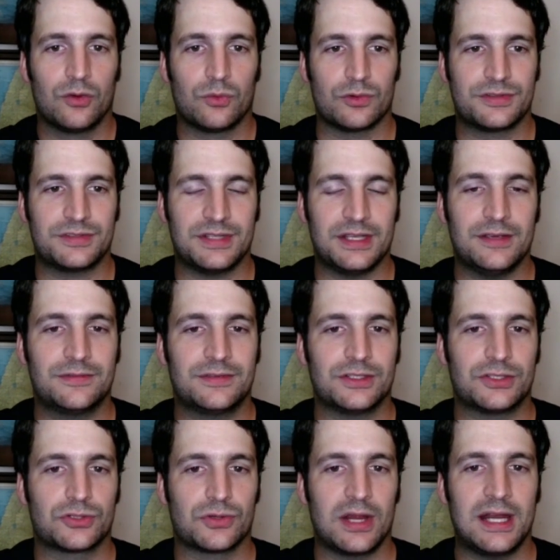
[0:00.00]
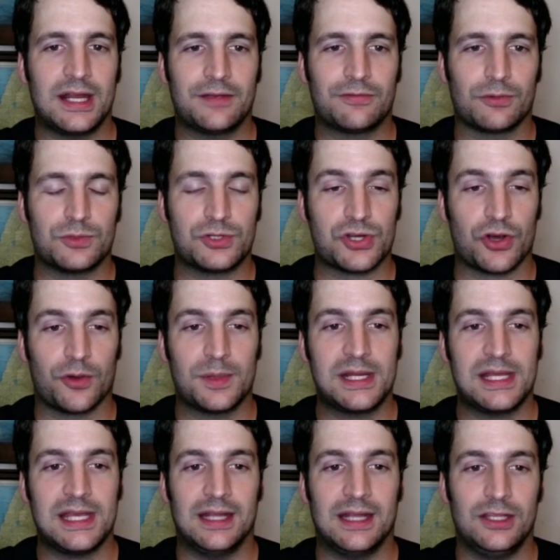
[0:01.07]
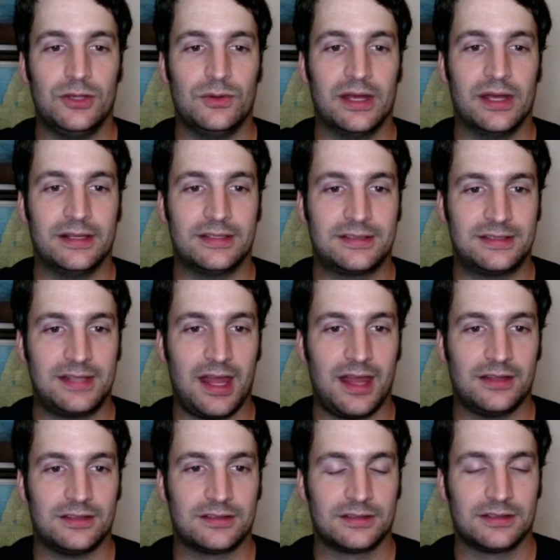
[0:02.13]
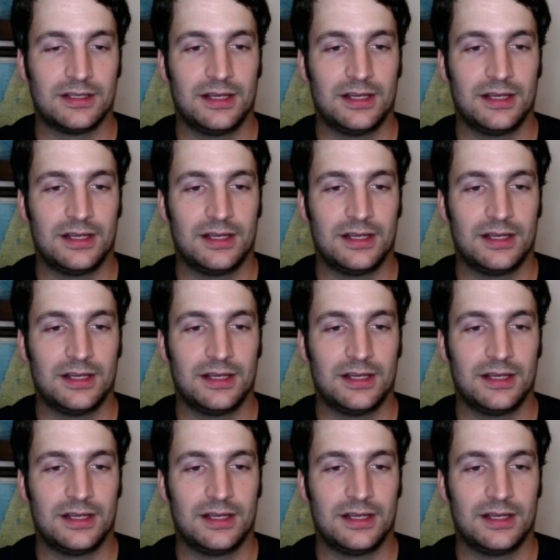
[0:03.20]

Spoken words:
received training from Germany and the United States.